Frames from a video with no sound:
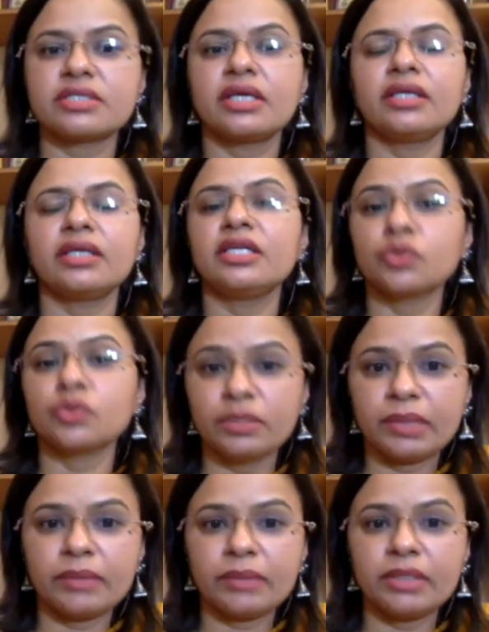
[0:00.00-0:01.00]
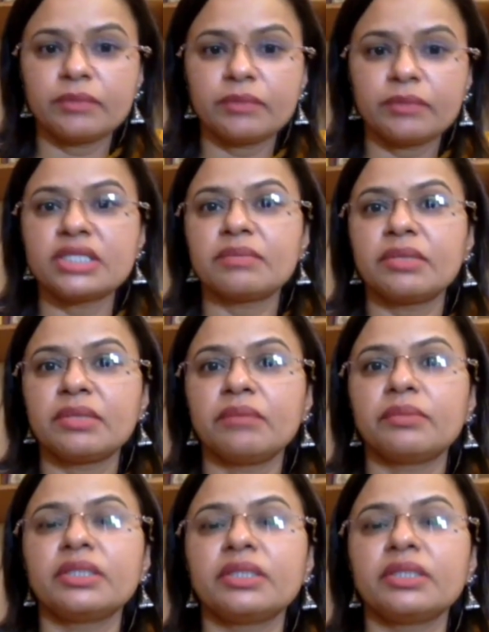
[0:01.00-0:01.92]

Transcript: They need junior public policy people.